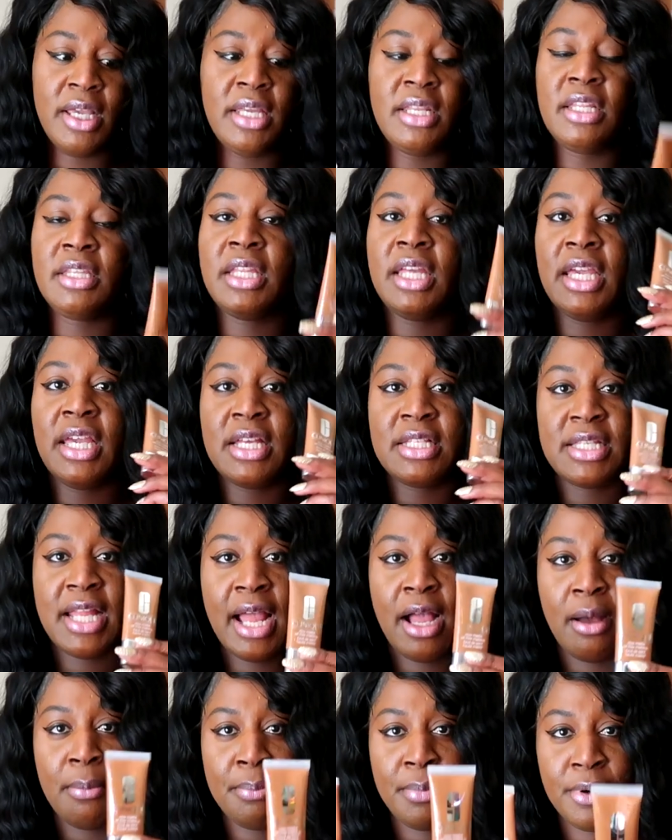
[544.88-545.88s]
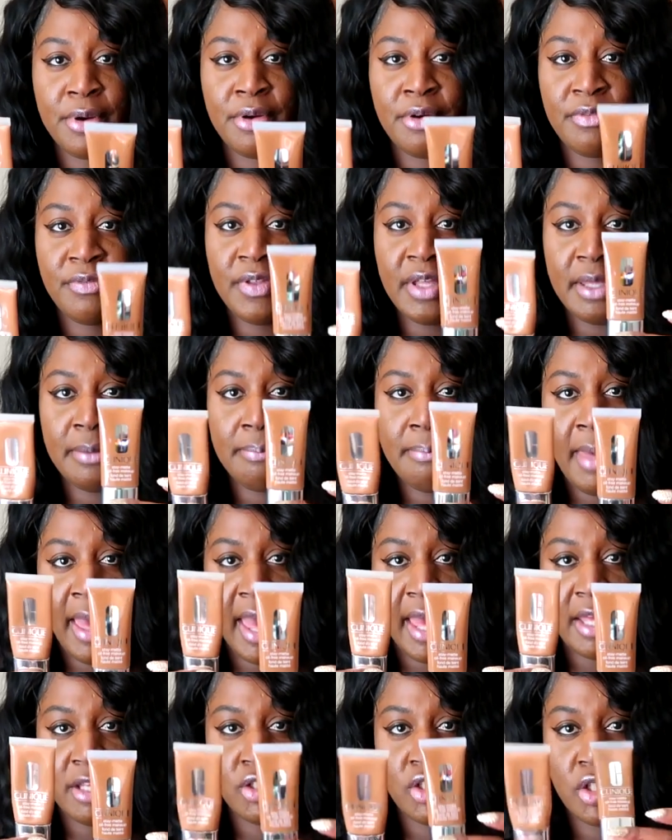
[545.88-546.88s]
or anything it's like a perfect
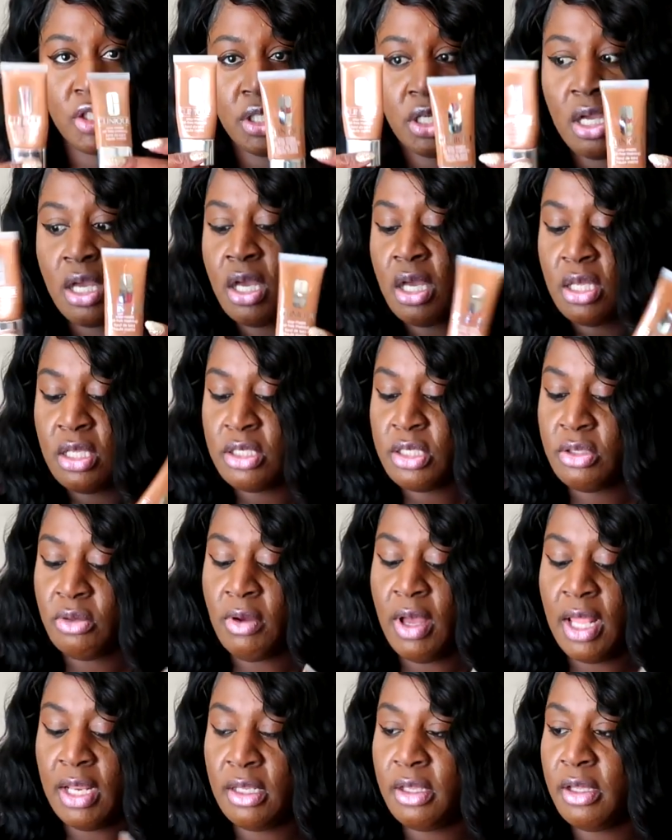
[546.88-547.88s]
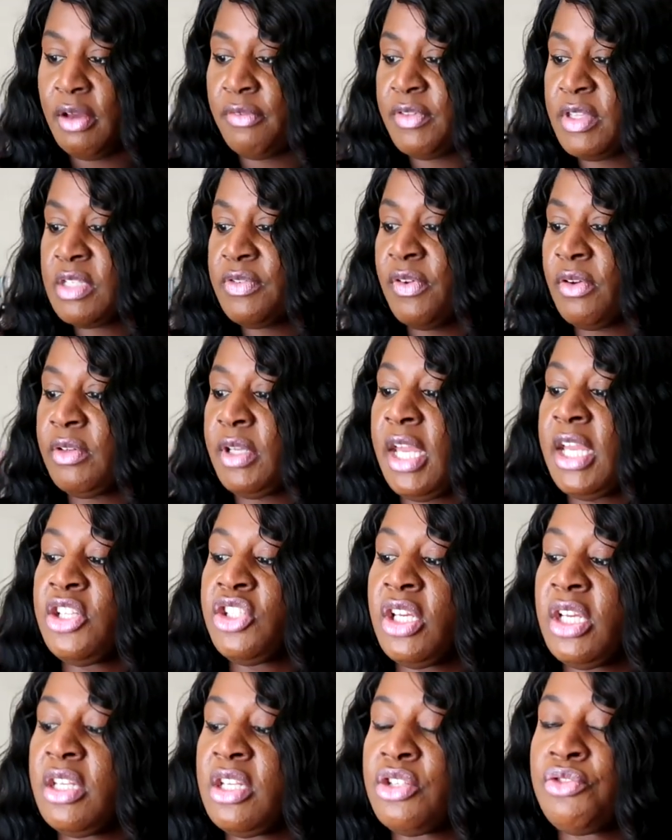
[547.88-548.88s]
match so i love this
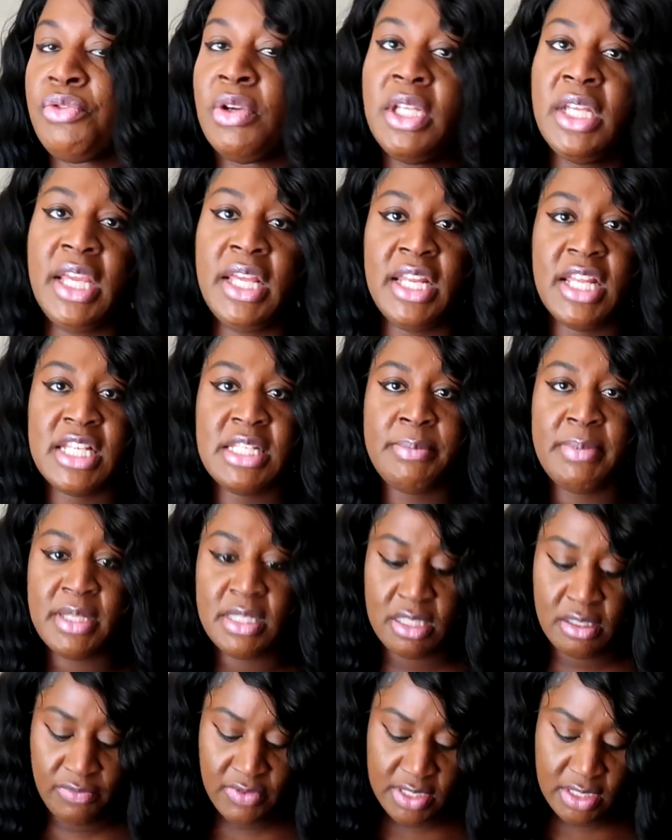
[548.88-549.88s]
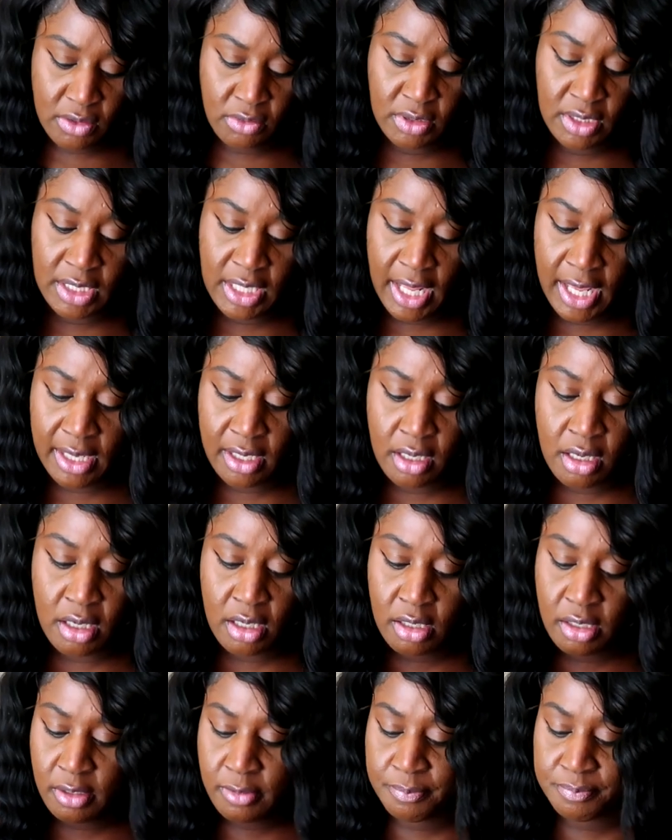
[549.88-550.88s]
foundation and it's really inexpensive it's only like
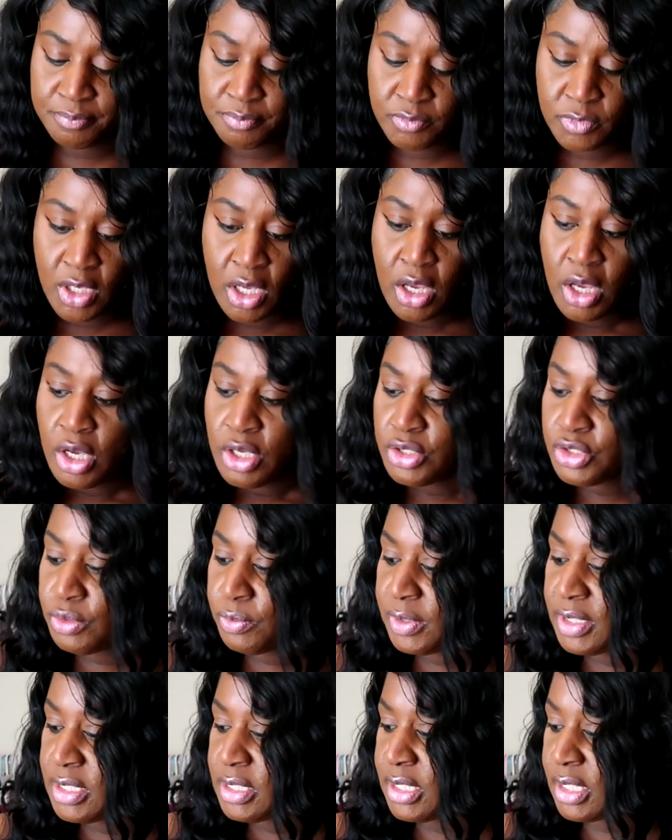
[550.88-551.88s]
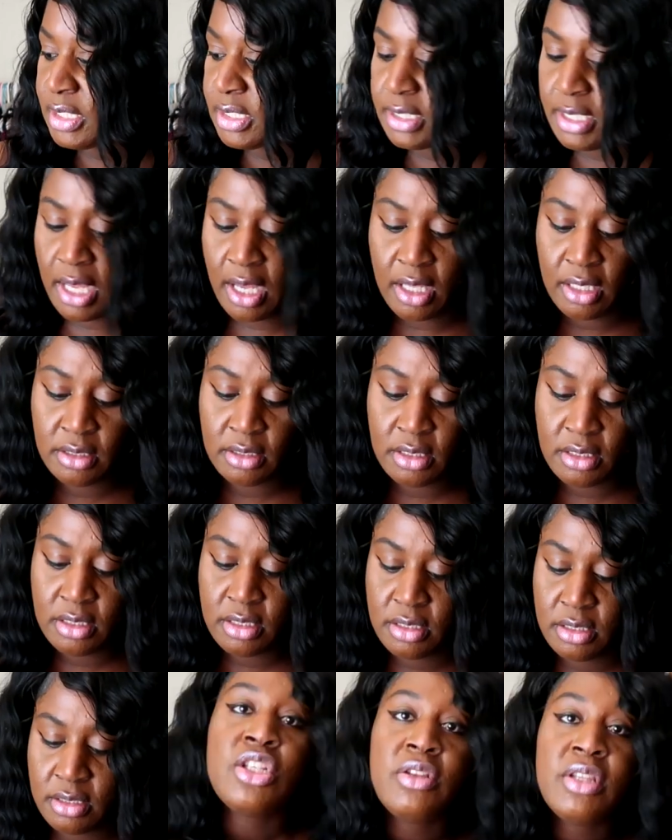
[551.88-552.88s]
um
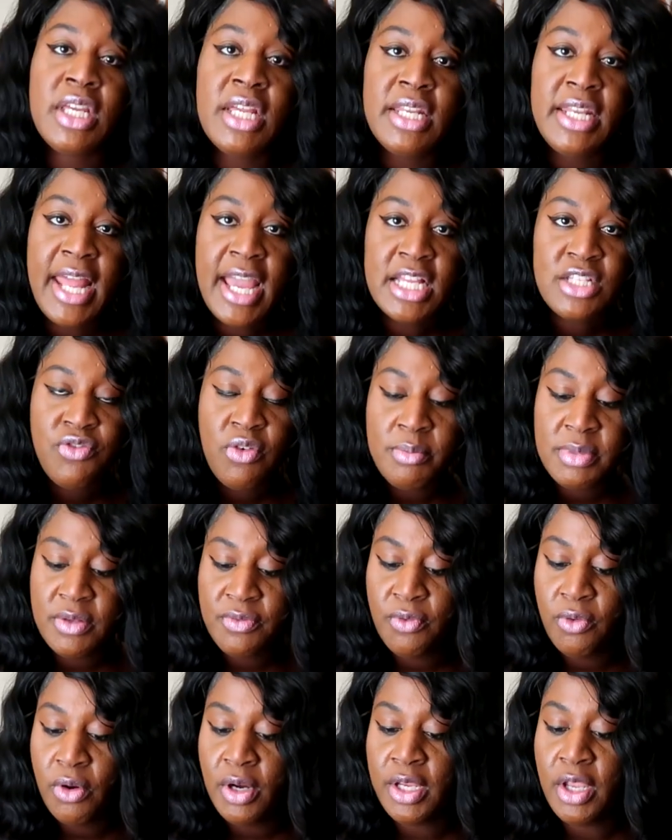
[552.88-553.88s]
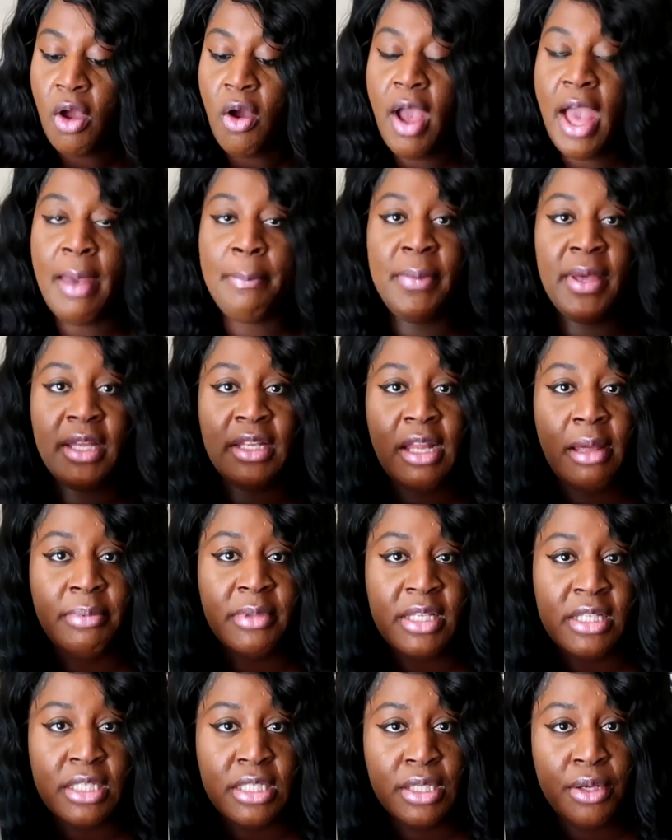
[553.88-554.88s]
$26 so then next from sephora y'all i picked
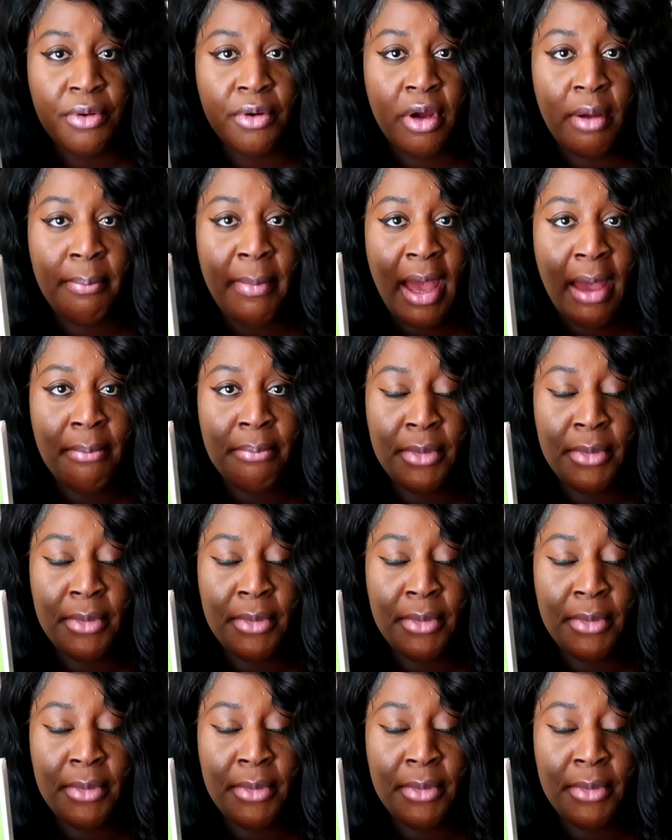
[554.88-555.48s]
up this serum by